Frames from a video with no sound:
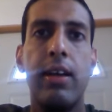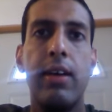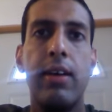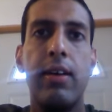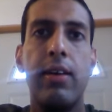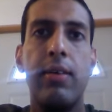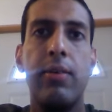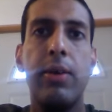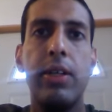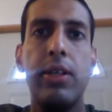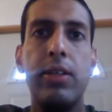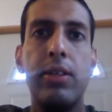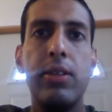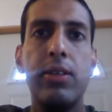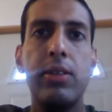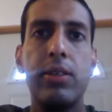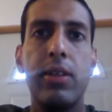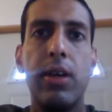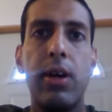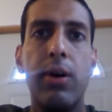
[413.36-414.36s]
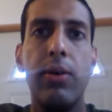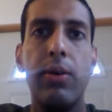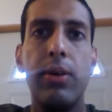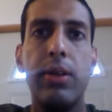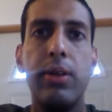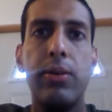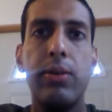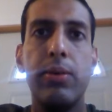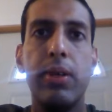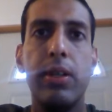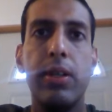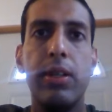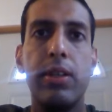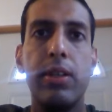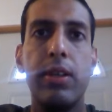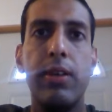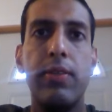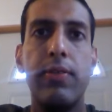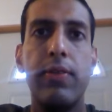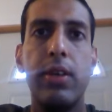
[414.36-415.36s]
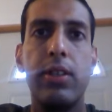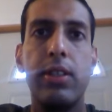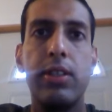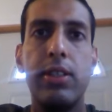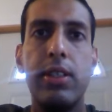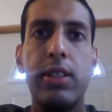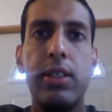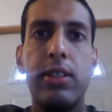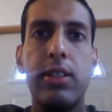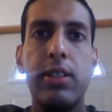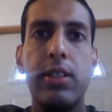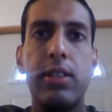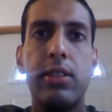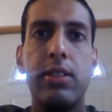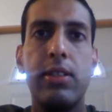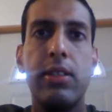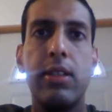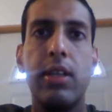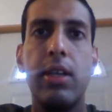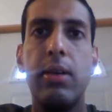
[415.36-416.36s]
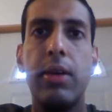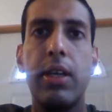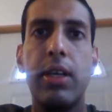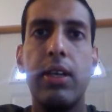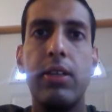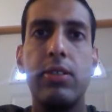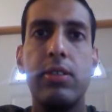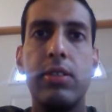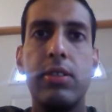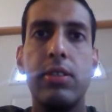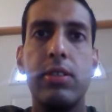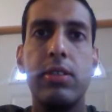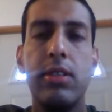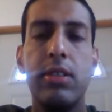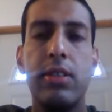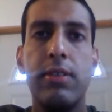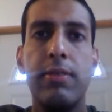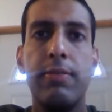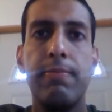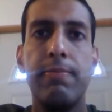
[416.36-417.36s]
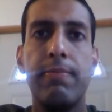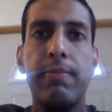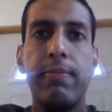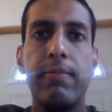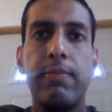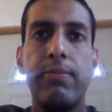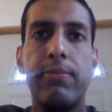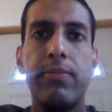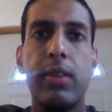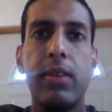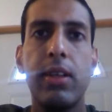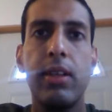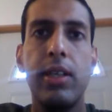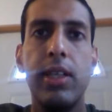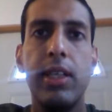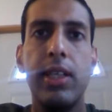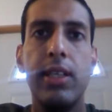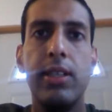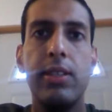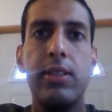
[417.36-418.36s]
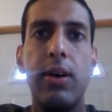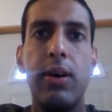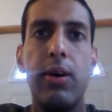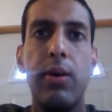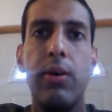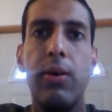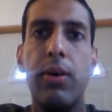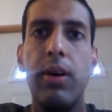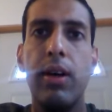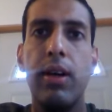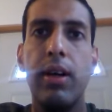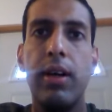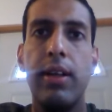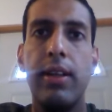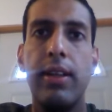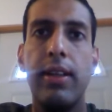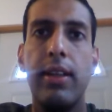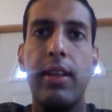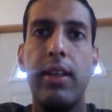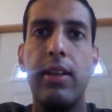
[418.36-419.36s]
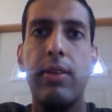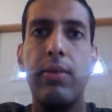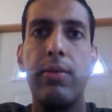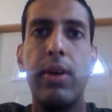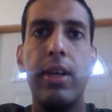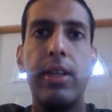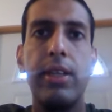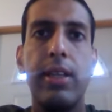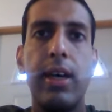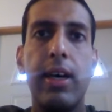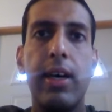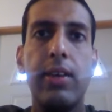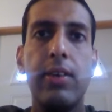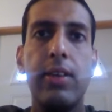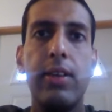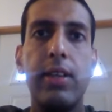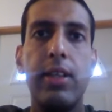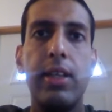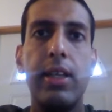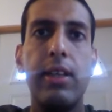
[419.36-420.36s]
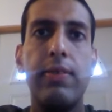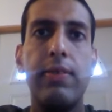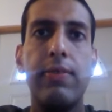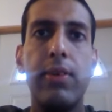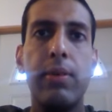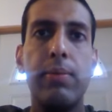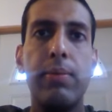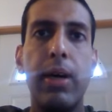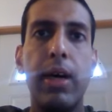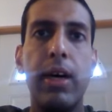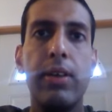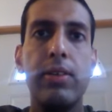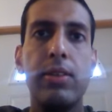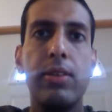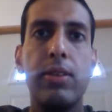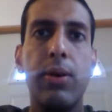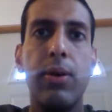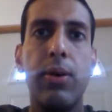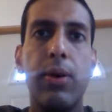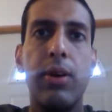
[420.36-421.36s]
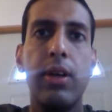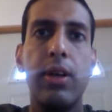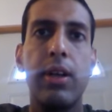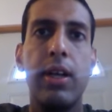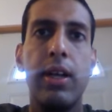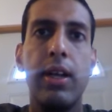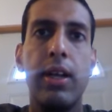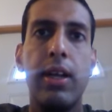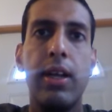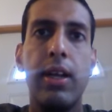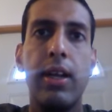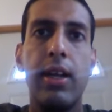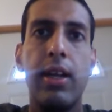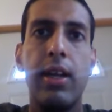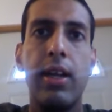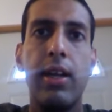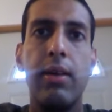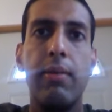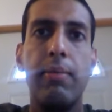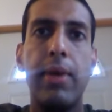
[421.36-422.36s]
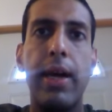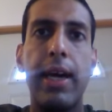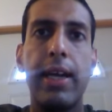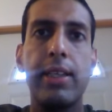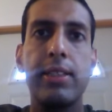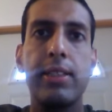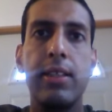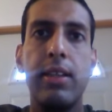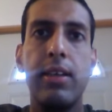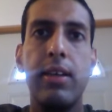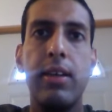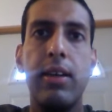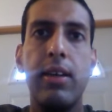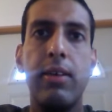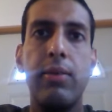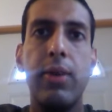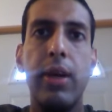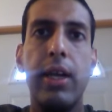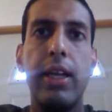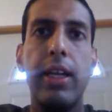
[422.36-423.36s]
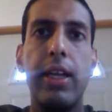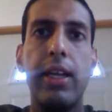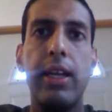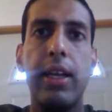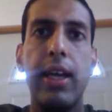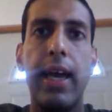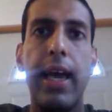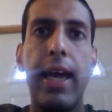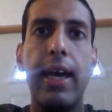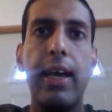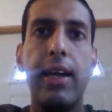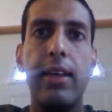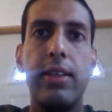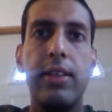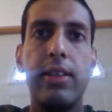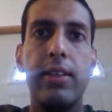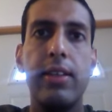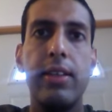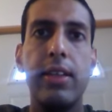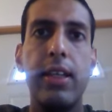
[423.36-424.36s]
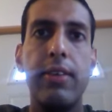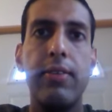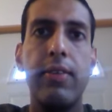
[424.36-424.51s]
When you do so, you will convert the cc's to cubic inches. So write down the foot-pounds torque max rating at the given